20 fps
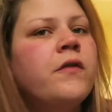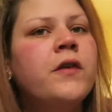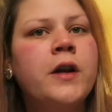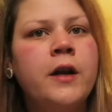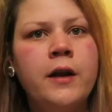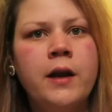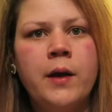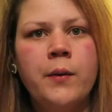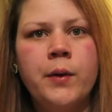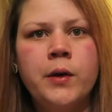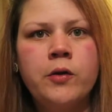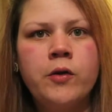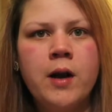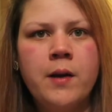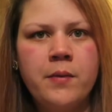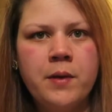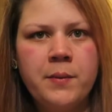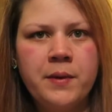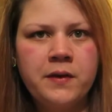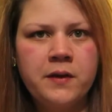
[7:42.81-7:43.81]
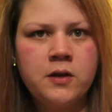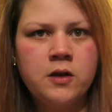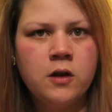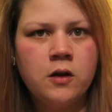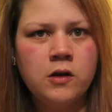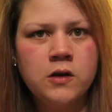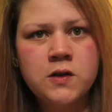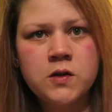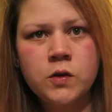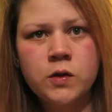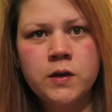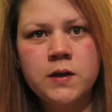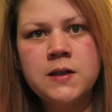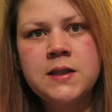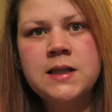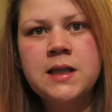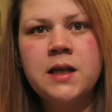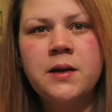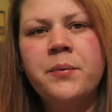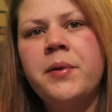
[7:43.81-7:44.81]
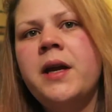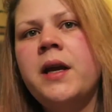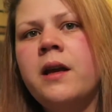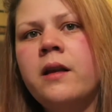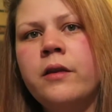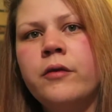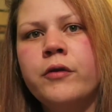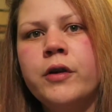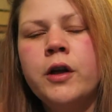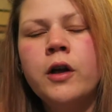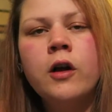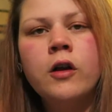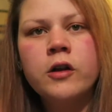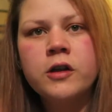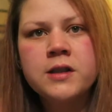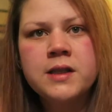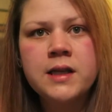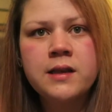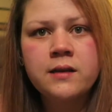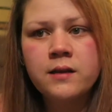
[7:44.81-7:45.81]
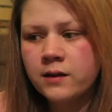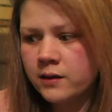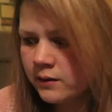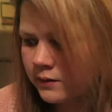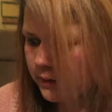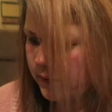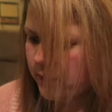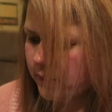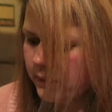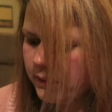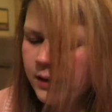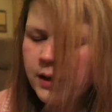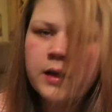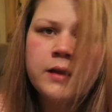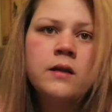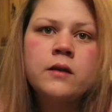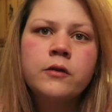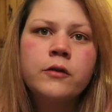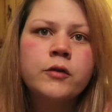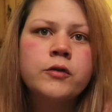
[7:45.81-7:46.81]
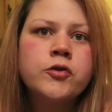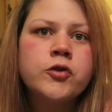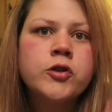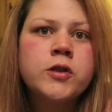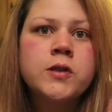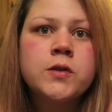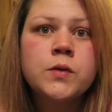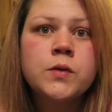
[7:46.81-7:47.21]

figured I would grab them at the dollar store instead of paying $3 at the at the grocery